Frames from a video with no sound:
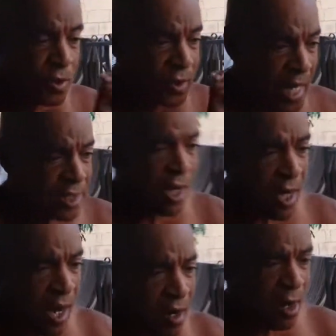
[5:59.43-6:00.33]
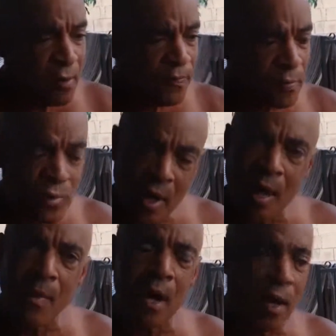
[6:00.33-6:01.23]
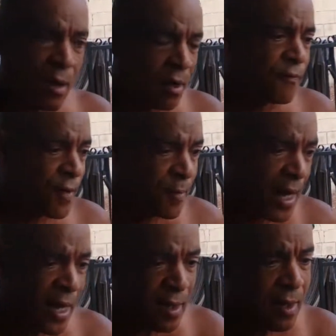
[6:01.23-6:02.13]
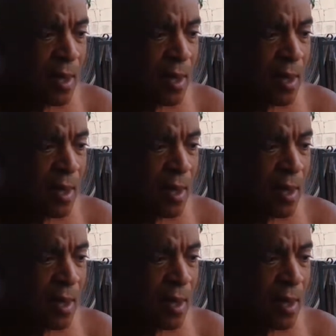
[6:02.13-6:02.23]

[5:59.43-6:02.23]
That's all I heard from Trump. All I heard from my